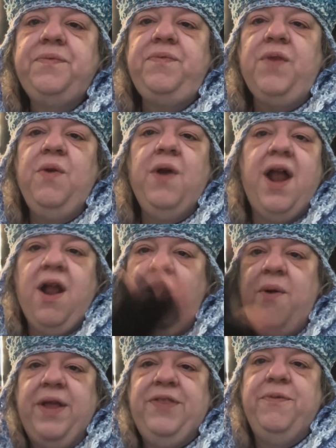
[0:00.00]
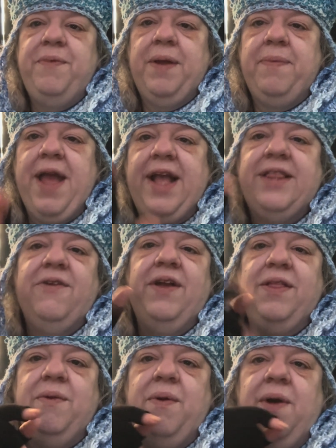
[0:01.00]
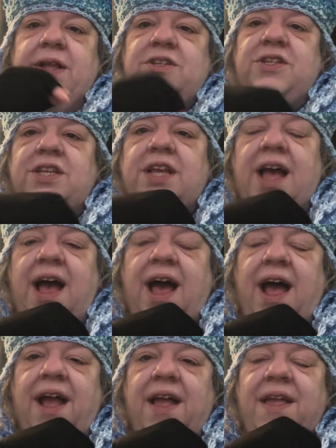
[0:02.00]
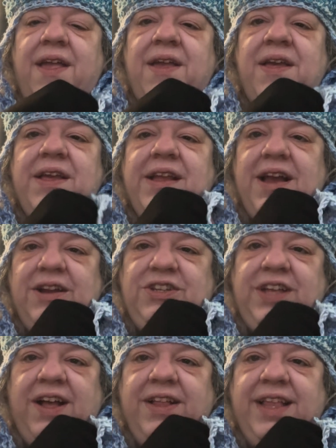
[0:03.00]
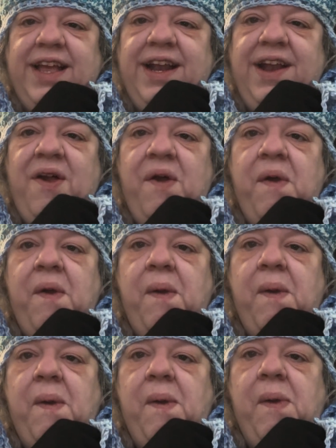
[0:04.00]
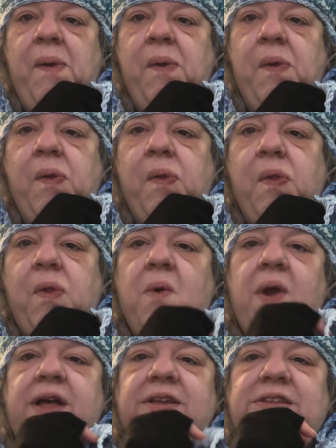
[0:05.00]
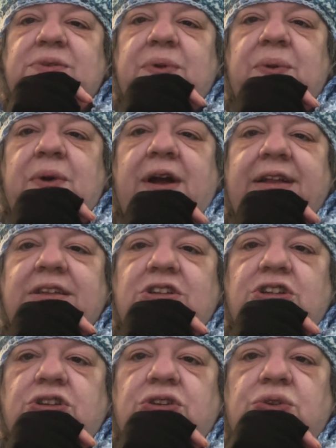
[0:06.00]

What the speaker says: We got all the way through Big Bang Theory, and then we watched Young Sheldon. What else did we watch?